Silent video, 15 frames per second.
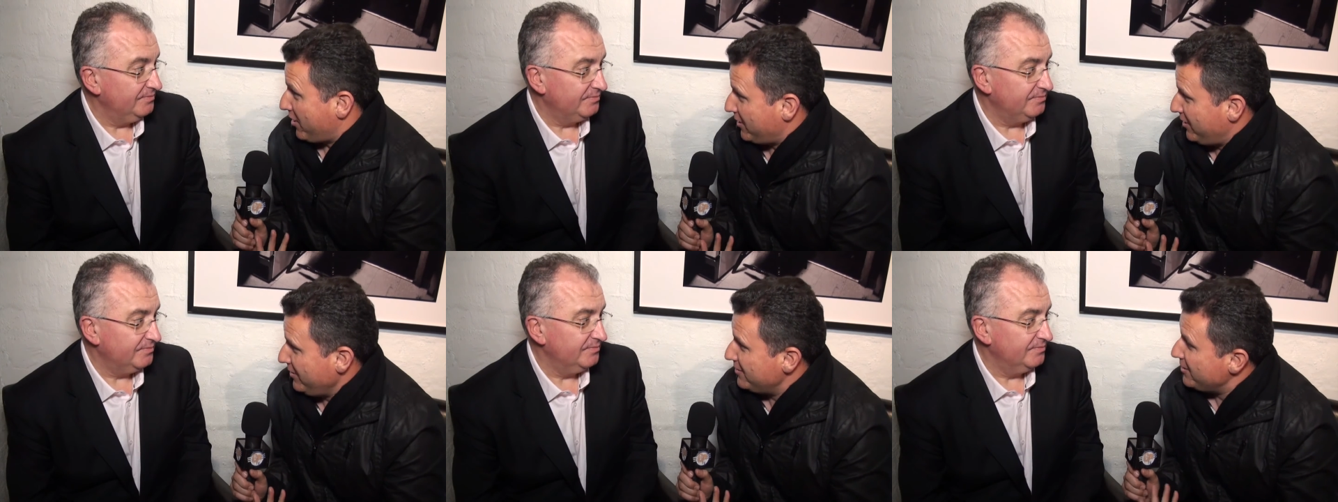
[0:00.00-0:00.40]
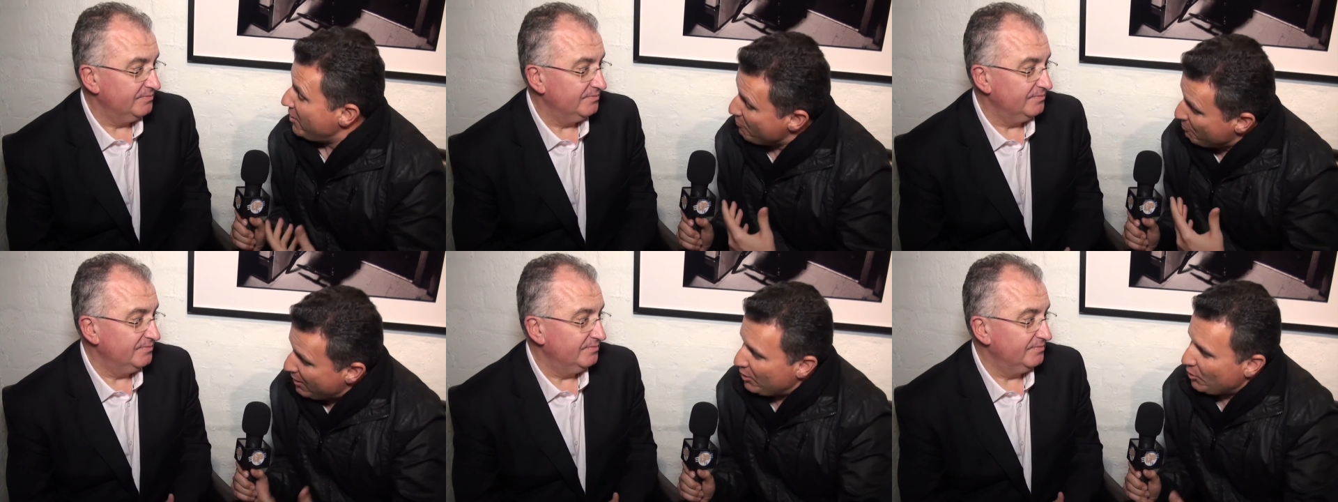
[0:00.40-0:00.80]
Speaker 1: our kids,
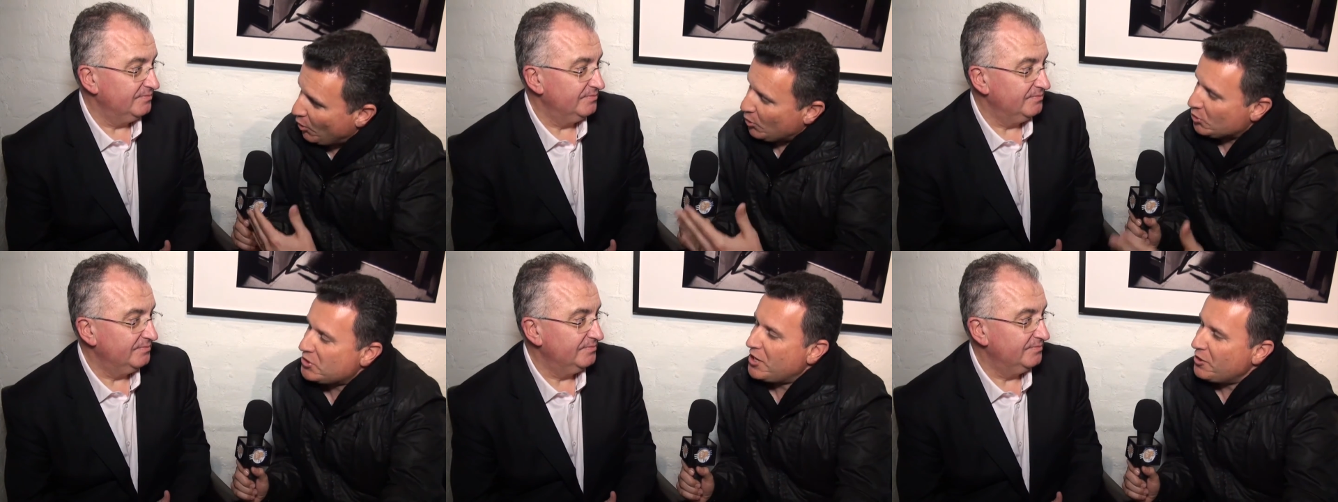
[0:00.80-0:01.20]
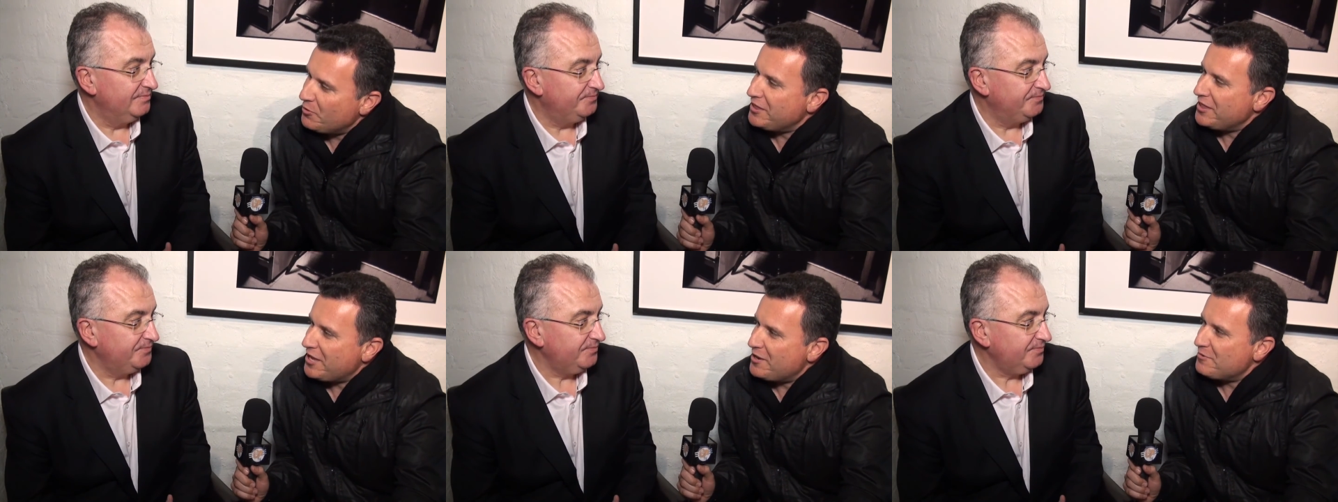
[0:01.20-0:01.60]
but also
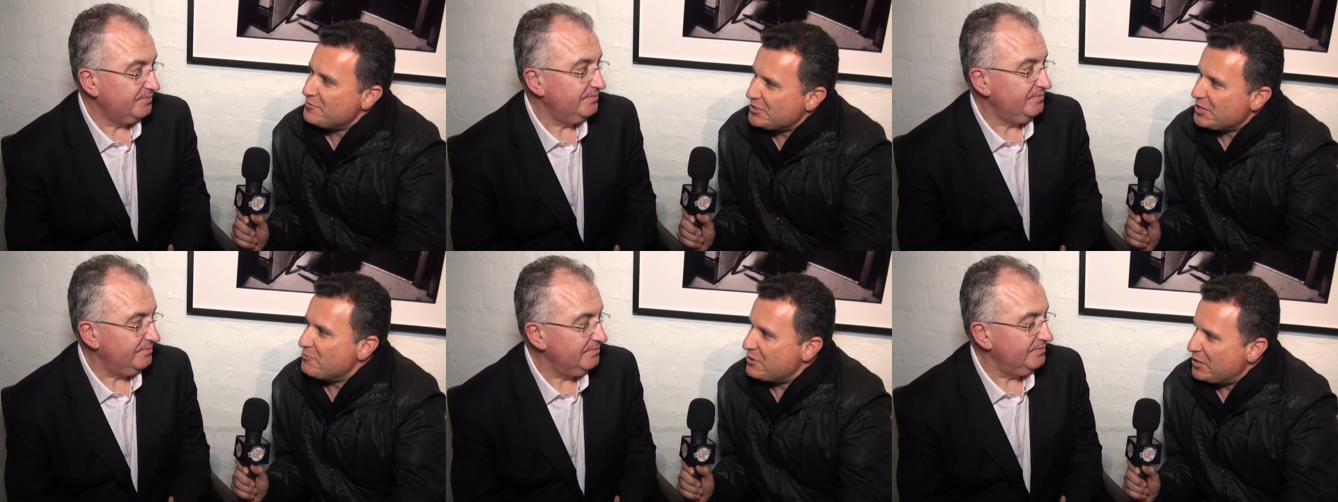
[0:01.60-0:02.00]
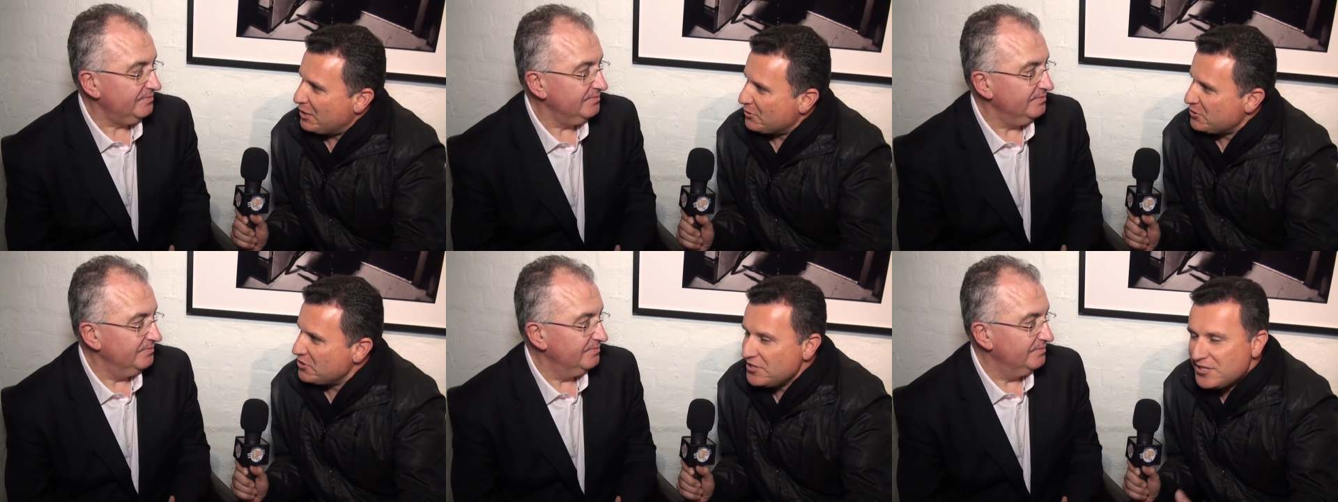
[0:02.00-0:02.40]
when they're someone
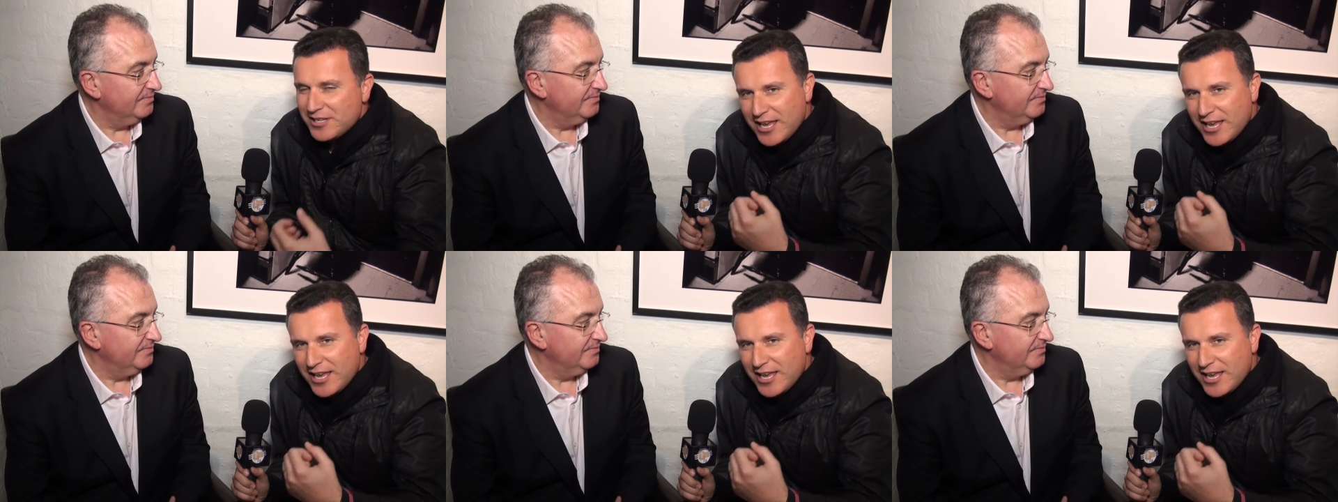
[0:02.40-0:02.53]
else's.